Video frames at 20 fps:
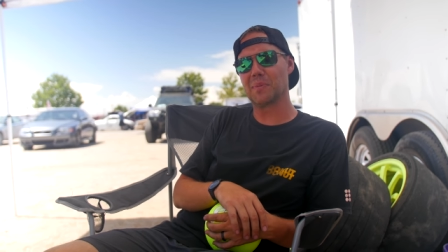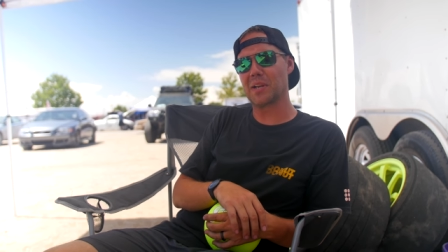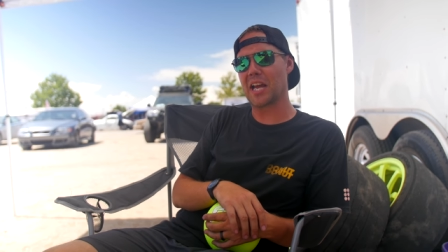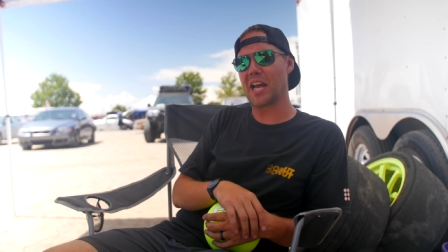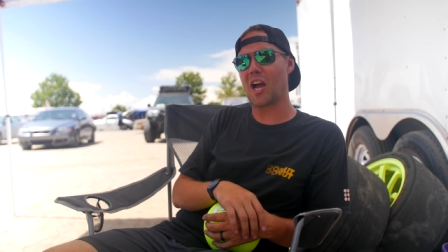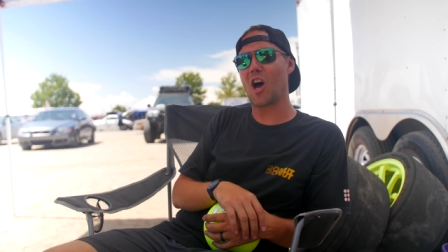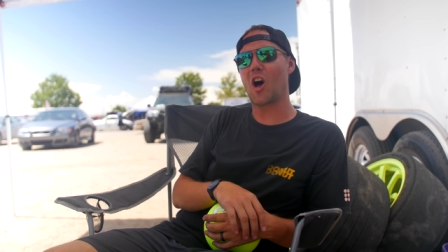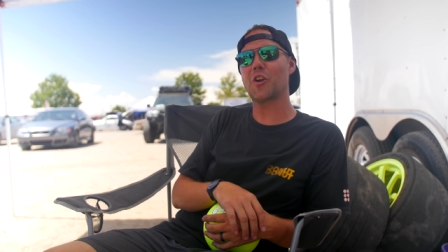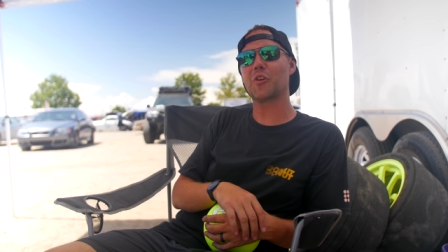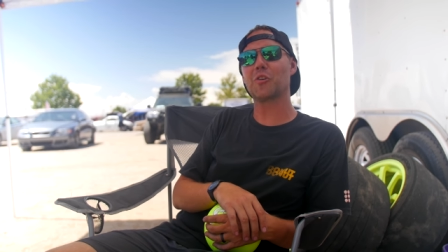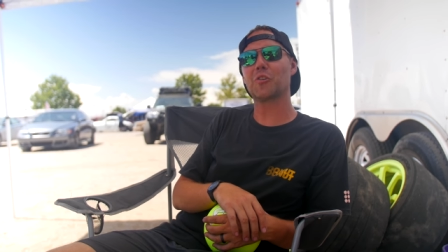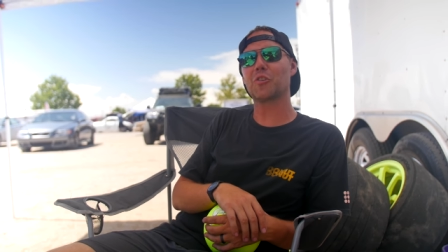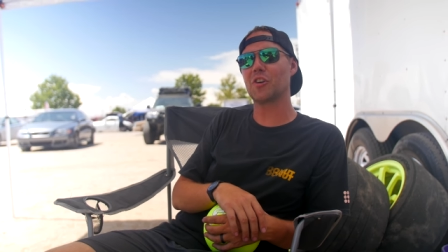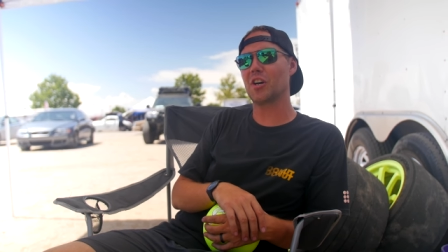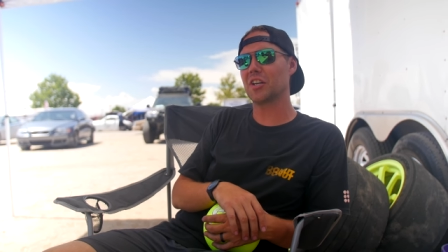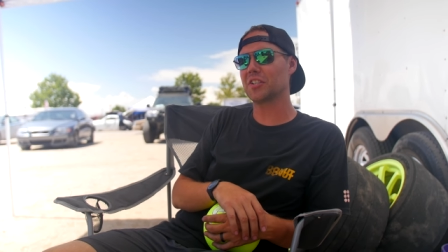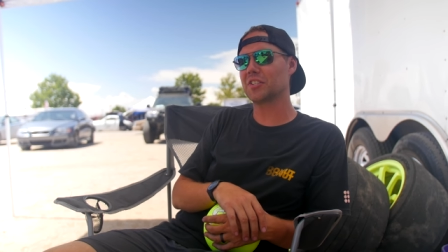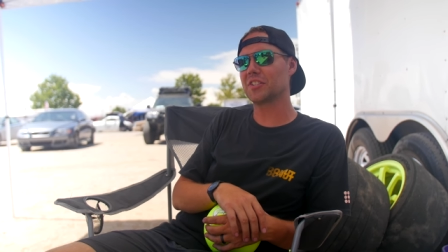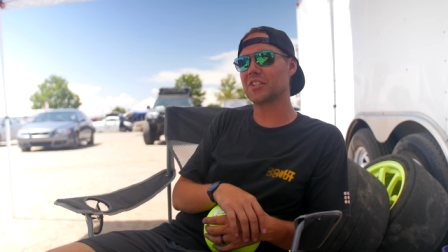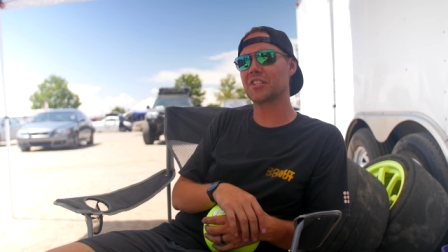but I
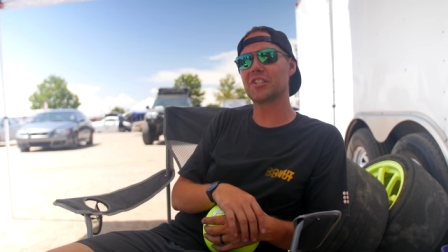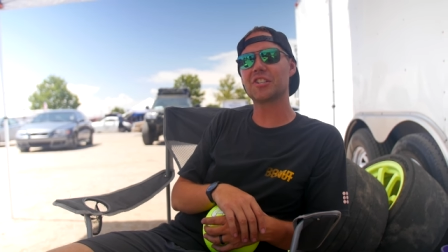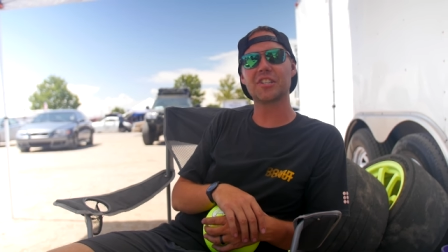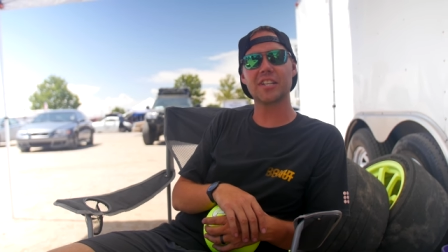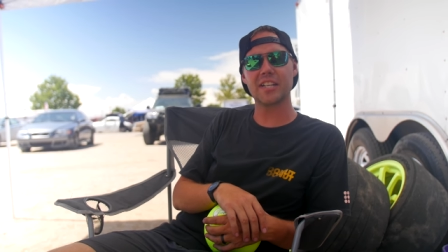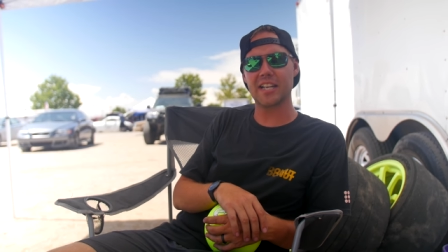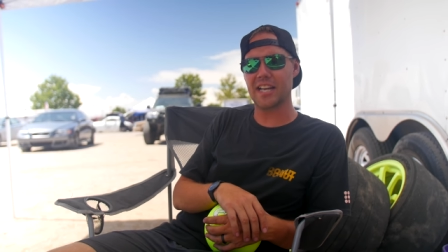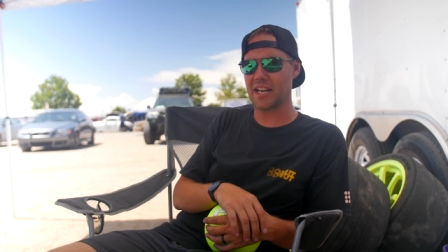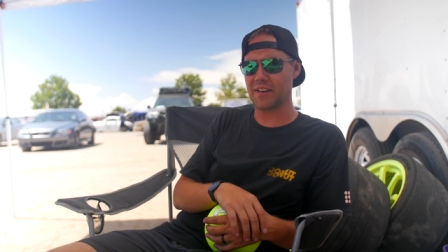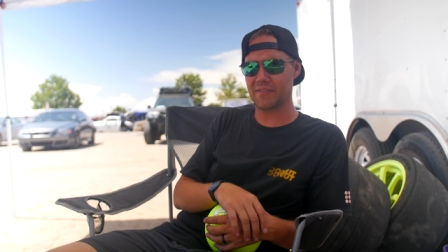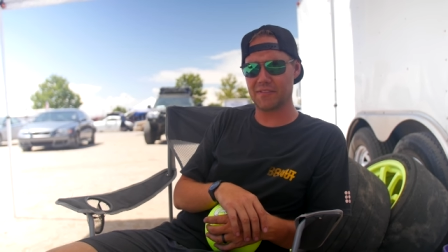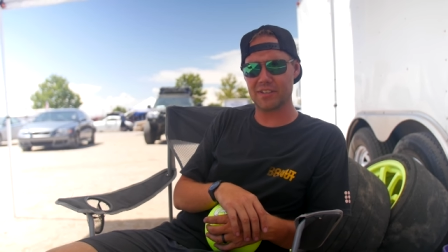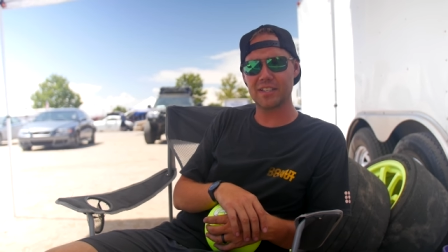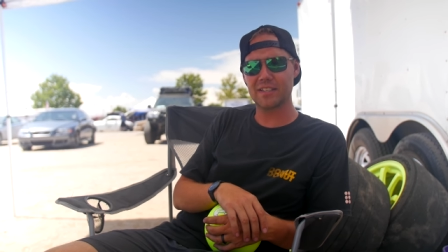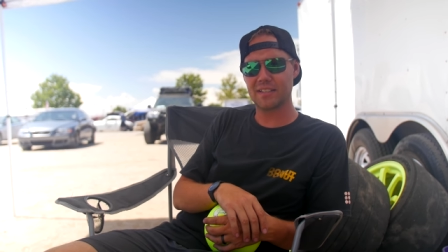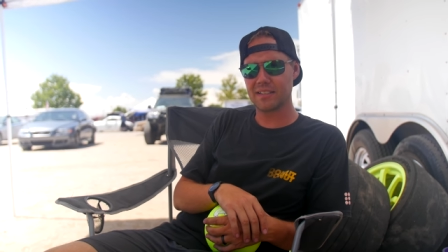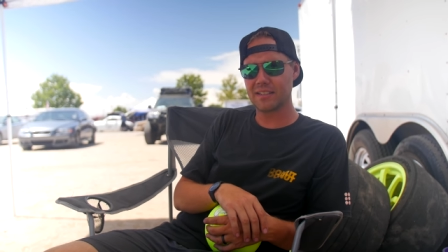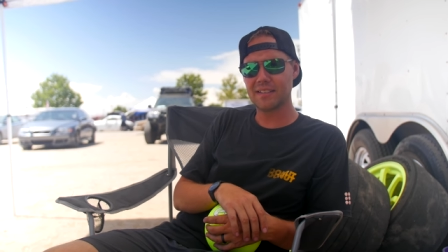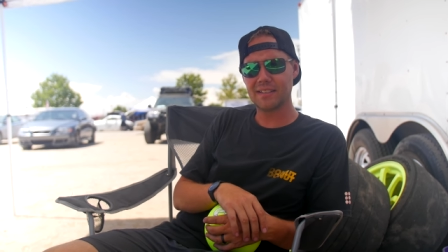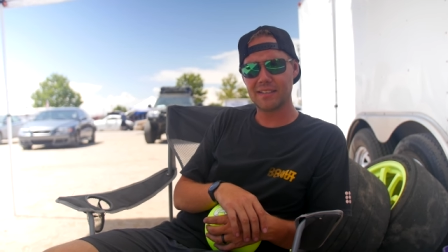autocrossed the shit out of
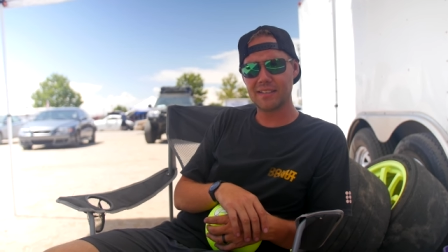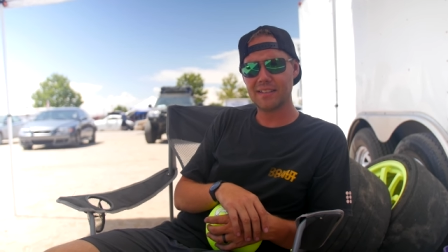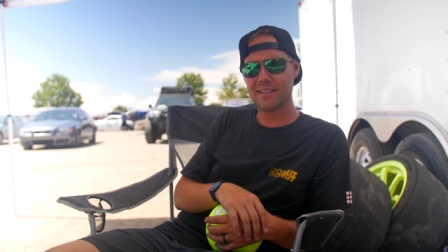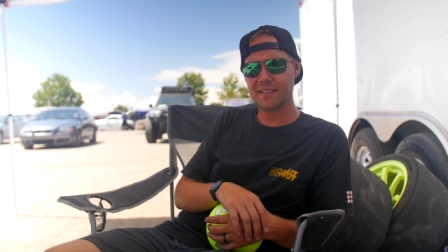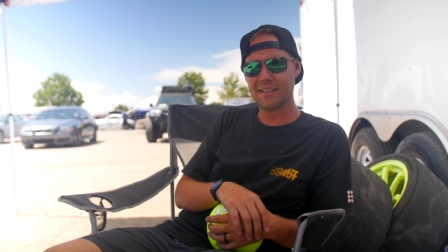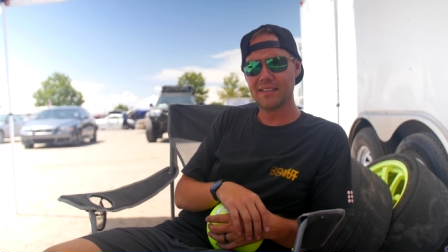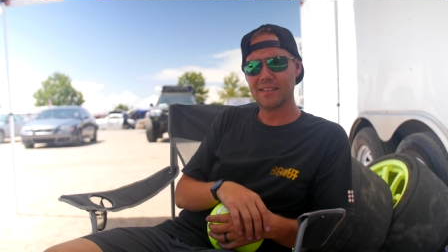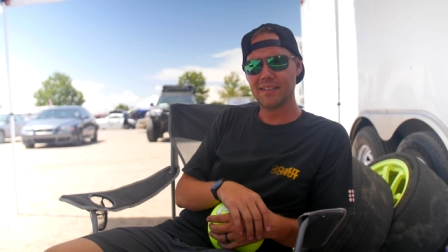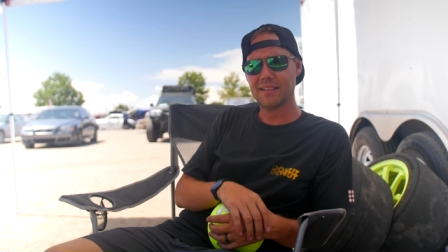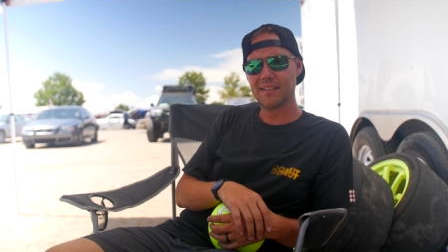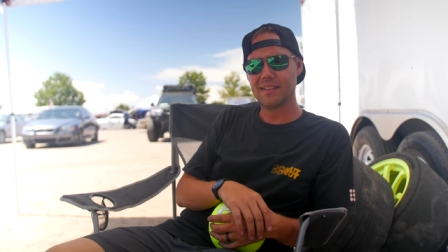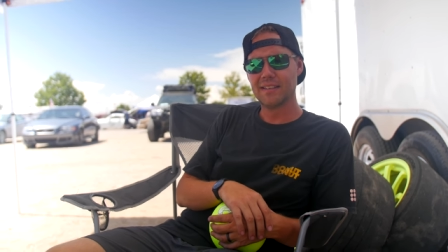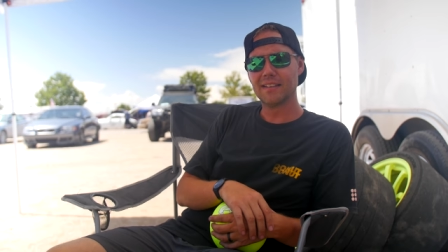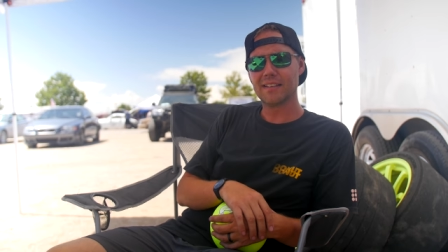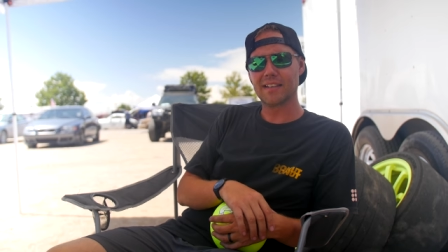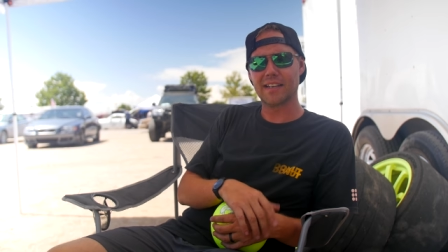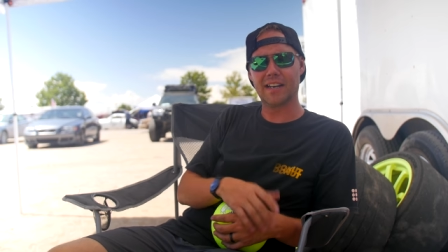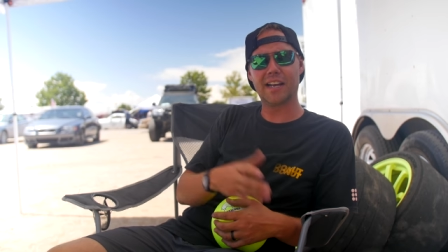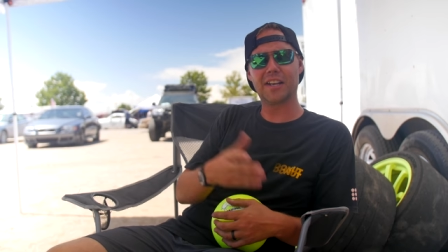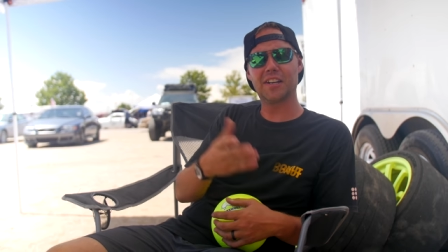
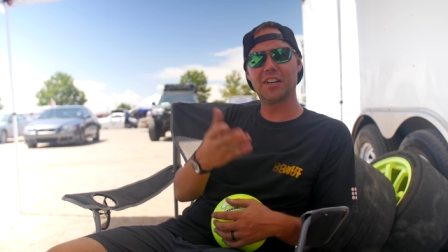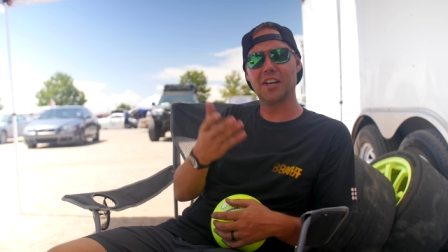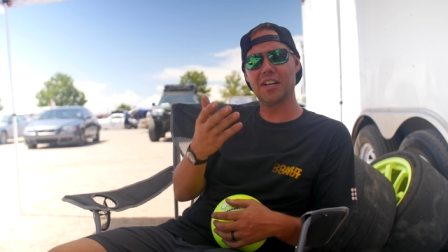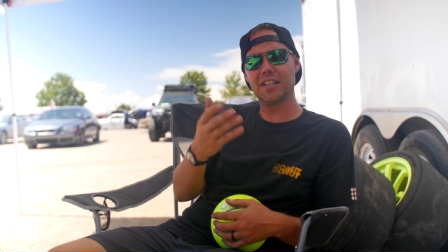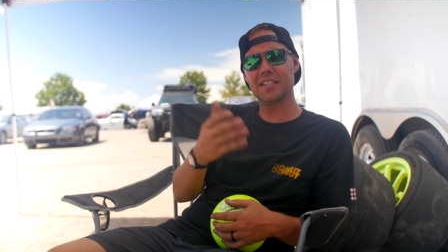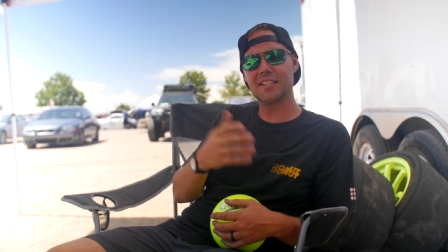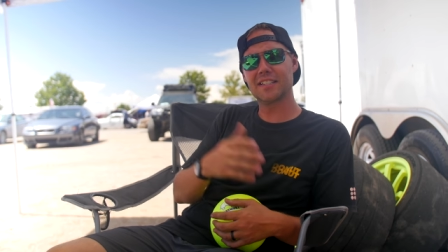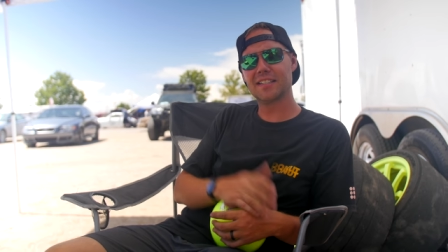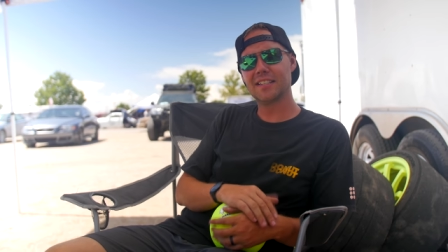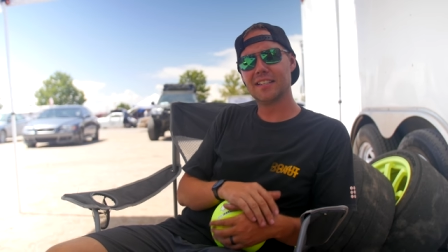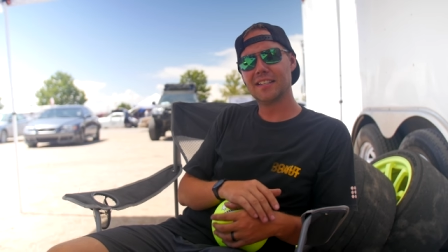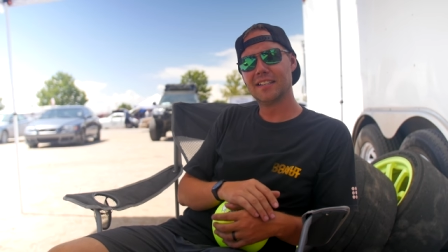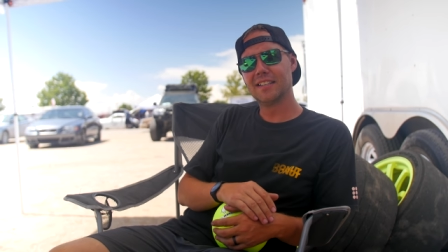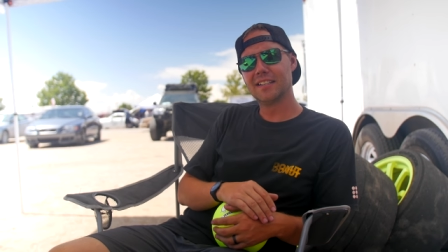it. Can I cuss?